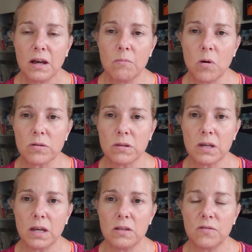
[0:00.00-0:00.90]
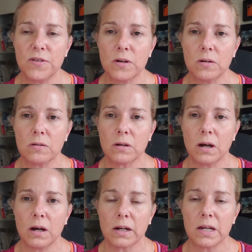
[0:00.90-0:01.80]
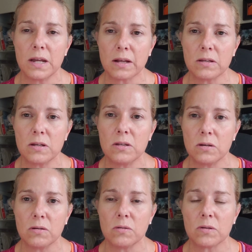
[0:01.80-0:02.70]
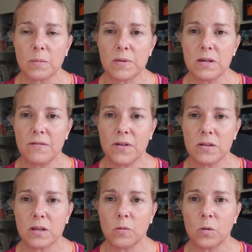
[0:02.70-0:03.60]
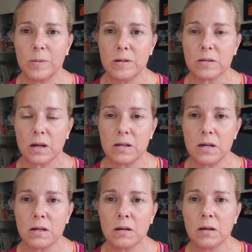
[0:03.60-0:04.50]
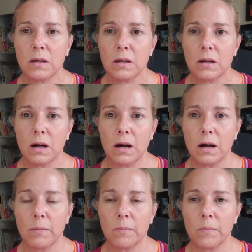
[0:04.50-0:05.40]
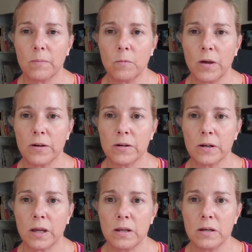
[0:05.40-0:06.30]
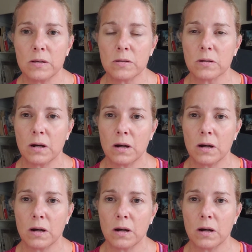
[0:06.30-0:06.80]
Most of the kids feel connected to some of the events that we'll be studying, whether it is